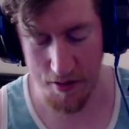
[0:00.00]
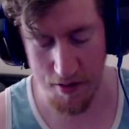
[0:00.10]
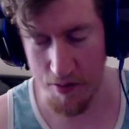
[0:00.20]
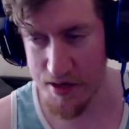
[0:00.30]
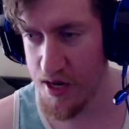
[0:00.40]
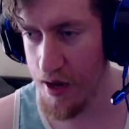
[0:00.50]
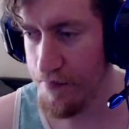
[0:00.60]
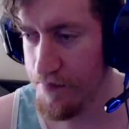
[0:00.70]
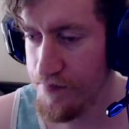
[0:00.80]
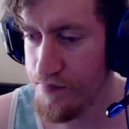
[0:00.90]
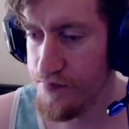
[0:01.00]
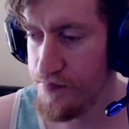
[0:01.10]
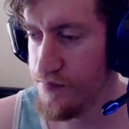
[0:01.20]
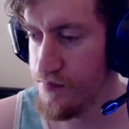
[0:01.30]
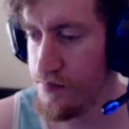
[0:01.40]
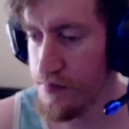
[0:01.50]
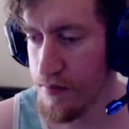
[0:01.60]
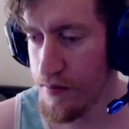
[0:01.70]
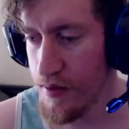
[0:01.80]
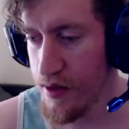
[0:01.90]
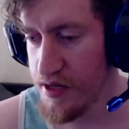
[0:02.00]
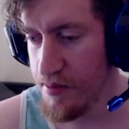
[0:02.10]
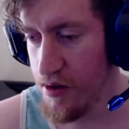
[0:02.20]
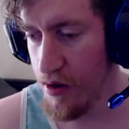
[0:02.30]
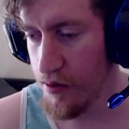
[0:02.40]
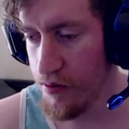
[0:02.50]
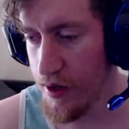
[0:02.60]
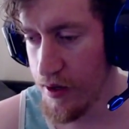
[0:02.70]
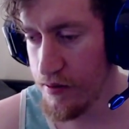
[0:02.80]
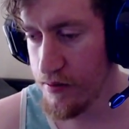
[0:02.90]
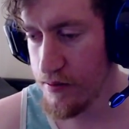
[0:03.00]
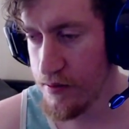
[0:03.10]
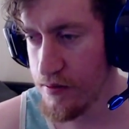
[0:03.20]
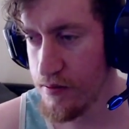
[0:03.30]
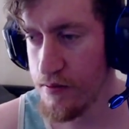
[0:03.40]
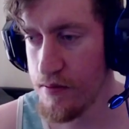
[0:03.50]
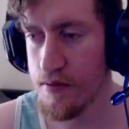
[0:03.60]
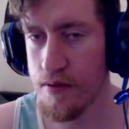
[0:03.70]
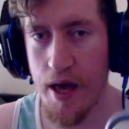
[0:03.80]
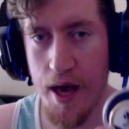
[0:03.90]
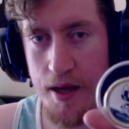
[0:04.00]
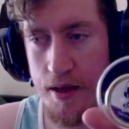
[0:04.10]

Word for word: You know what's up. Let me do that real quick. Yeah.